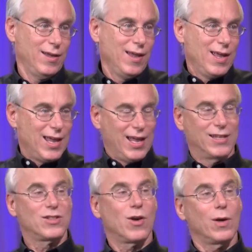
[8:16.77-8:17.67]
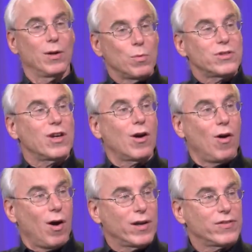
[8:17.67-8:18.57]
Mm. And so it was a
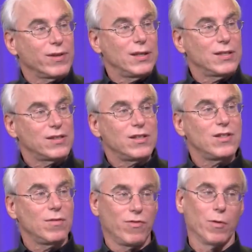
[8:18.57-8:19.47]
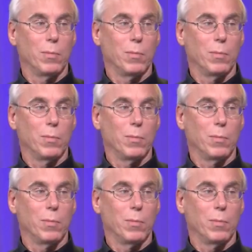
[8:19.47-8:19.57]
costly decision for